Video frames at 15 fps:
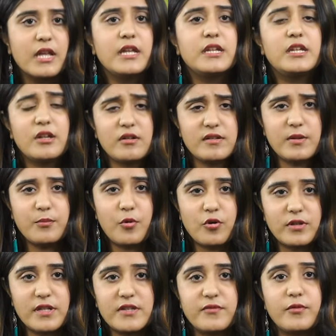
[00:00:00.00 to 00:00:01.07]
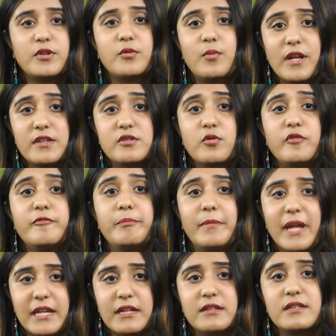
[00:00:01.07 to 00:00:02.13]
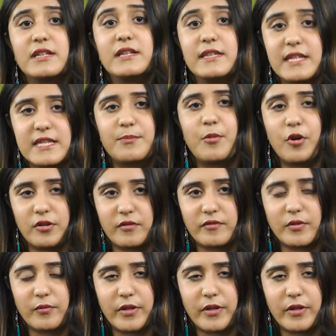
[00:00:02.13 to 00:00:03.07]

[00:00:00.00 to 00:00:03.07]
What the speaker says: Here's a bonus for the ones who've made it till this point of the